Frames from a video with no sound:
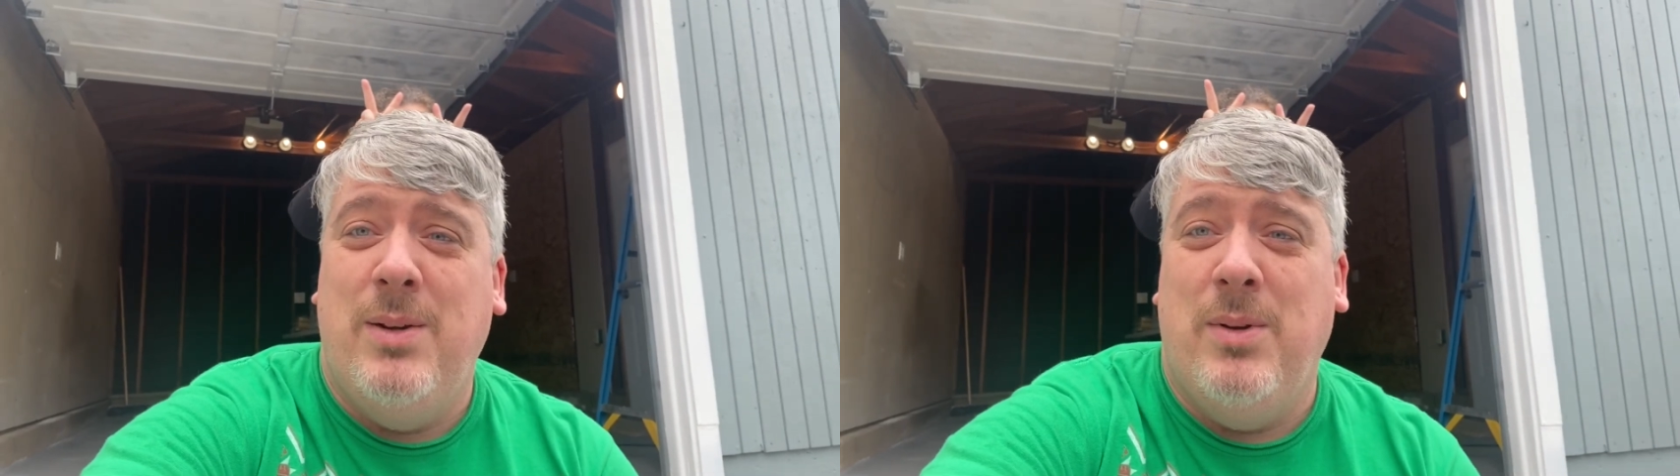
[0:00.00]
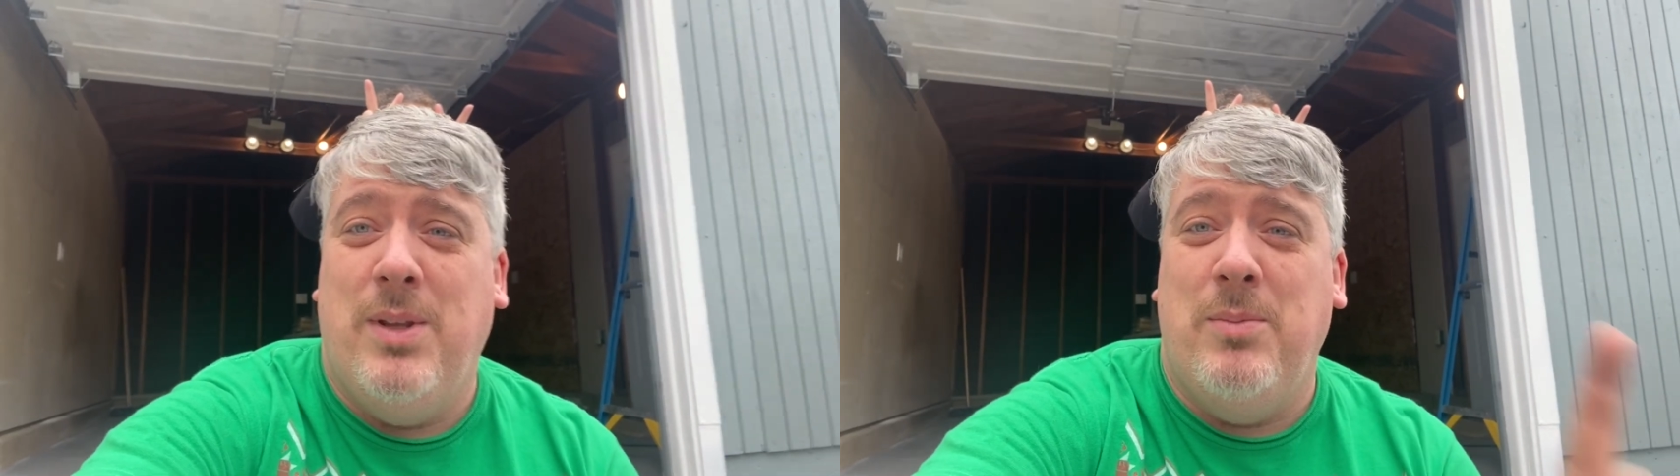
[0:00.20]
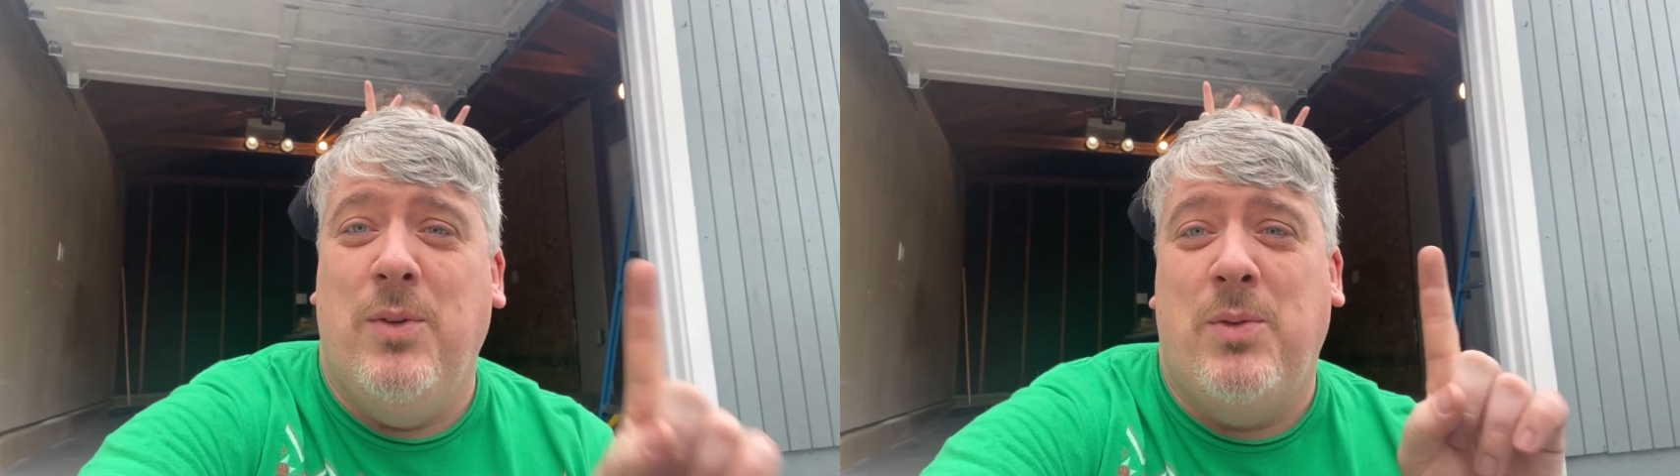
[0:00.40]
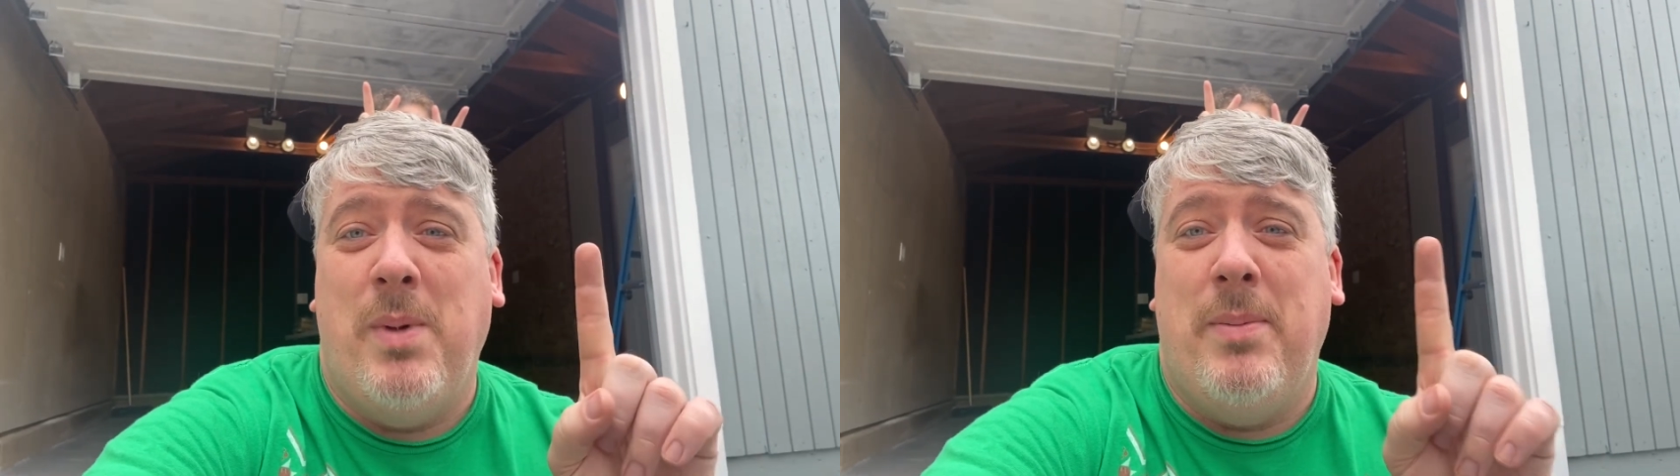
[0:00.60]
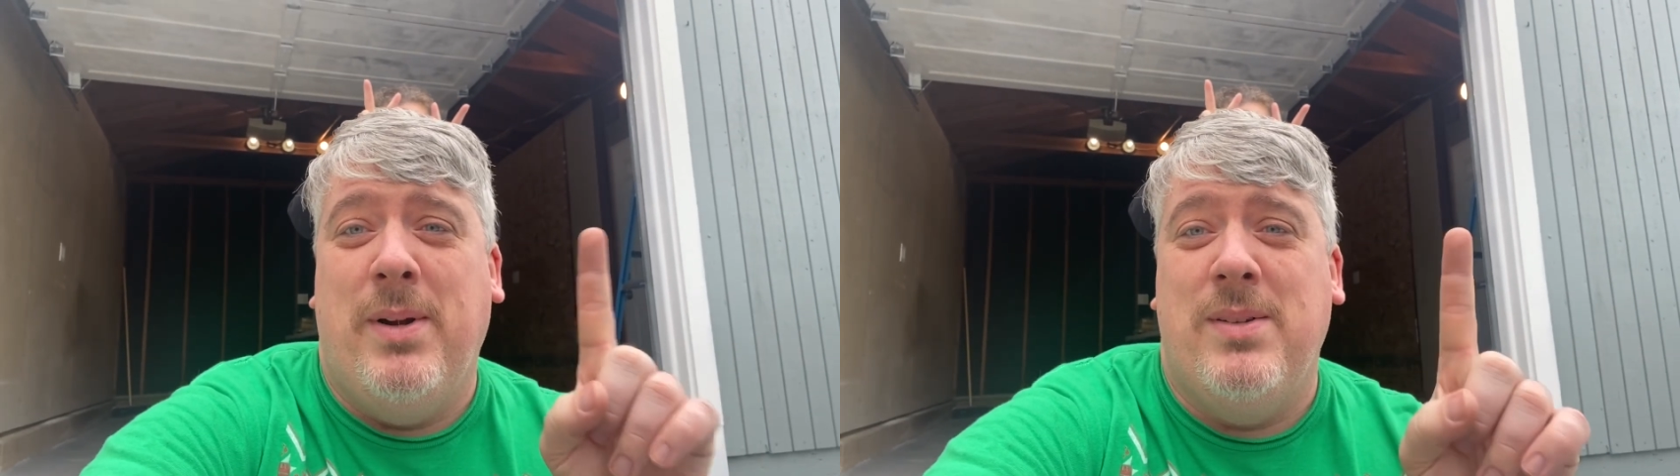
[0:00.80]
We then moved to
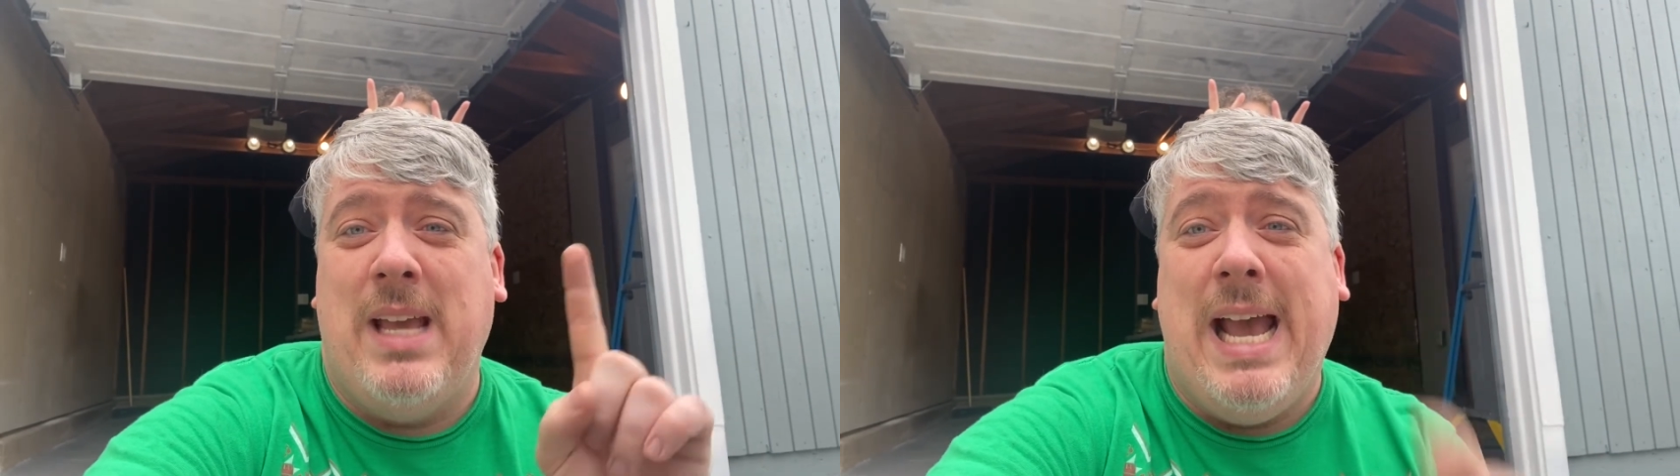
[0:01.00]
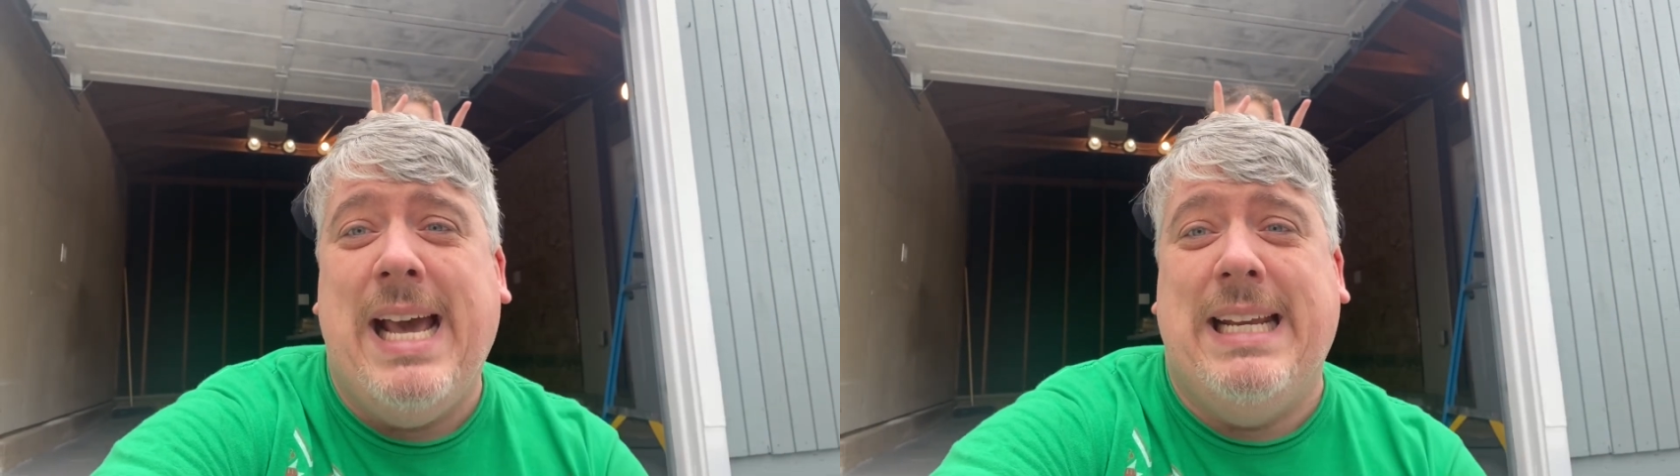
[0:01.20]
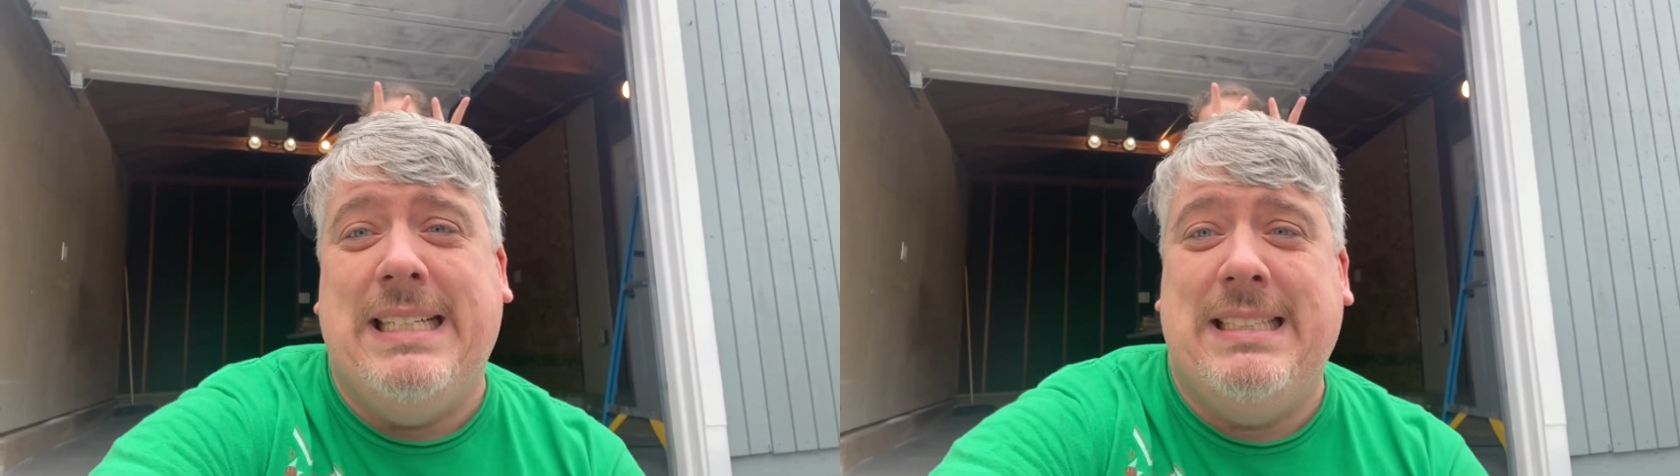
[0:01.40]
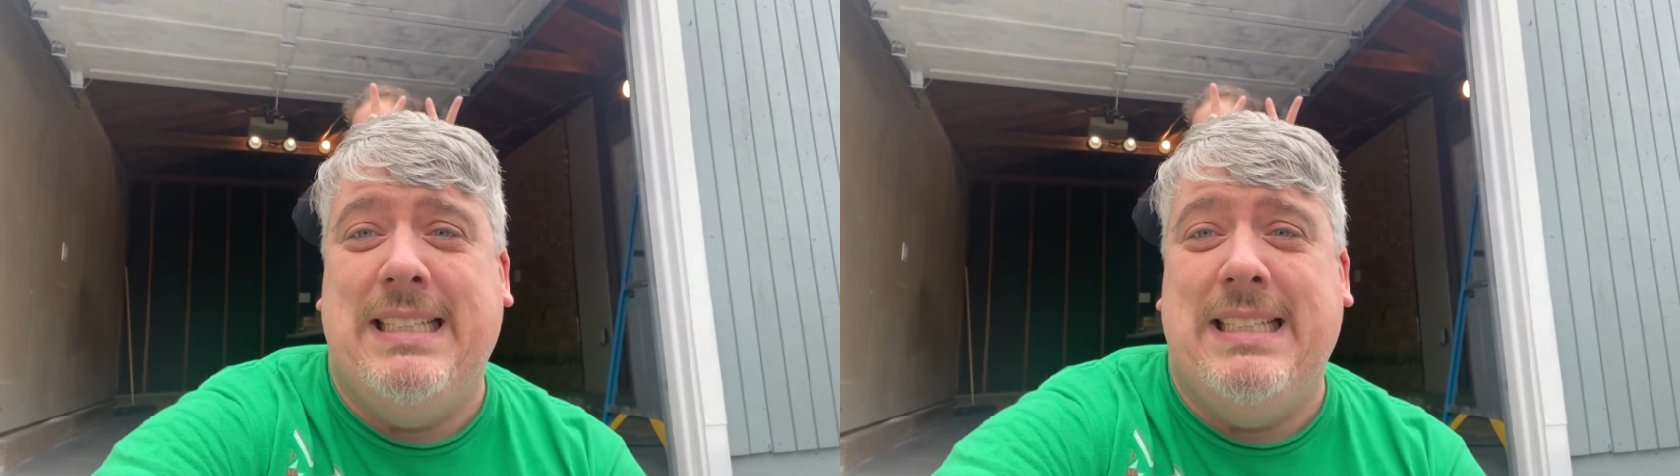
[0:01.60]
my parents' attic